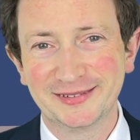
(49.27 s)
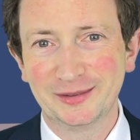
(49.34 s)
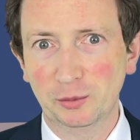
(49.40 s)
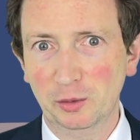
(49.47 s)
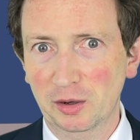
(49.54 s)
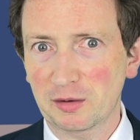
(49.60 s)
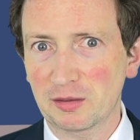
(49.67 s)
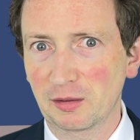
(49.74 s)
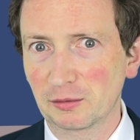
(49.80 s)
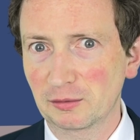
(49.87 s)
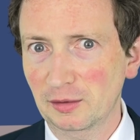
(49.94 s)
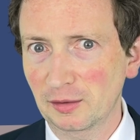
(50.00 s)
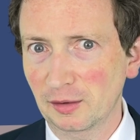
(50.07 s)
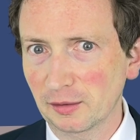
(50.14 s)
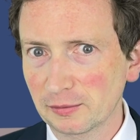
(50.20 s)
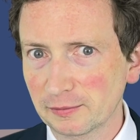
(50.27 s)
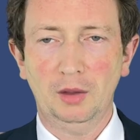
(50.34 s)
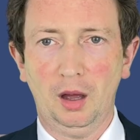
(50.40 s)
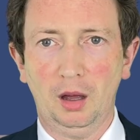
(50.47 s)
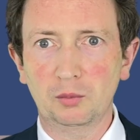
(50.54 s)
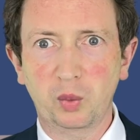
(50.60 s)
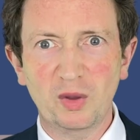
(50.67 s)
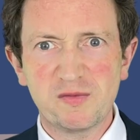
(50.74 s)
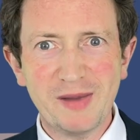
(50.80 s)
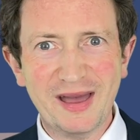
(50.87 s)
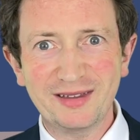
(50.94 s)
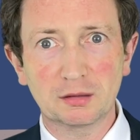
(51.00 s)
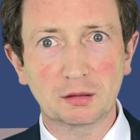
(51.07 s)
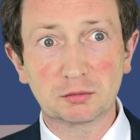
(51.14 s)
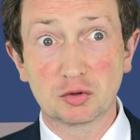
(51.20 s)
Worked though, didn't it? We've
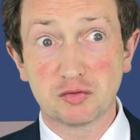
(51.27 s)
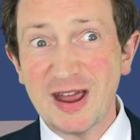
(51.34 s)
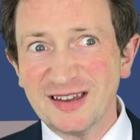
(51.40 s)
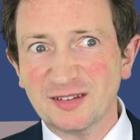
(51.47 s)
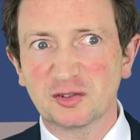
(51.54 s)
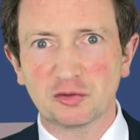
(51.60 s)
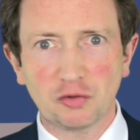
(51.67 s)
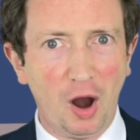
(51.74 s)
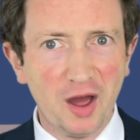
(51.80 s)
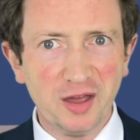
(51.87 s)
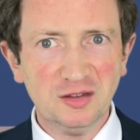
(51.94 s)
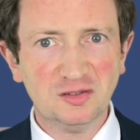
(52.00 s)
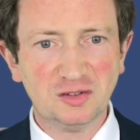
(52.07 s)
made great strides,